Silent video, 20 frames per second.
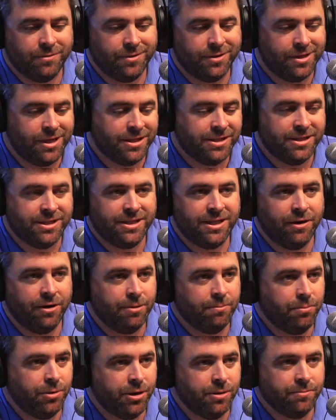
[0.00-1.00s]

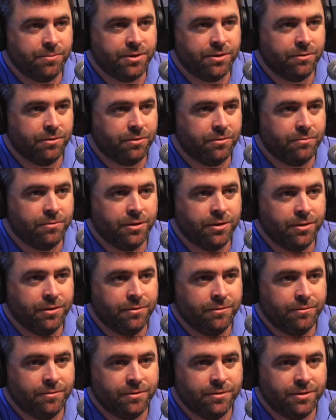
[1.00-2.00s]
unnecessary bumps or
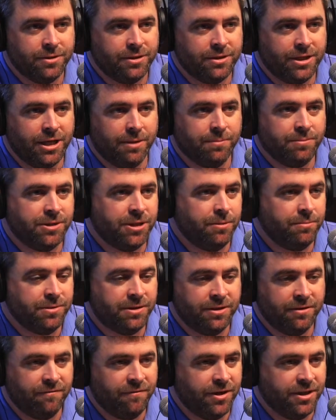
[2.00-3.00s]
steps
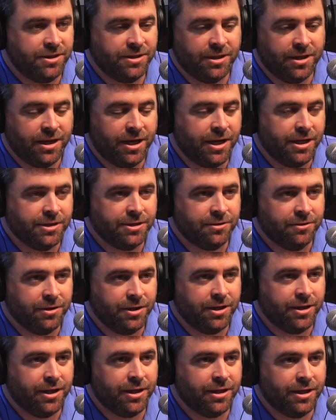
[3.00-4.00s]
ups in the fascia lines or
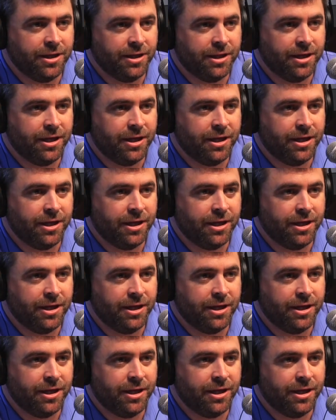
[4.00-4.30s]
anything like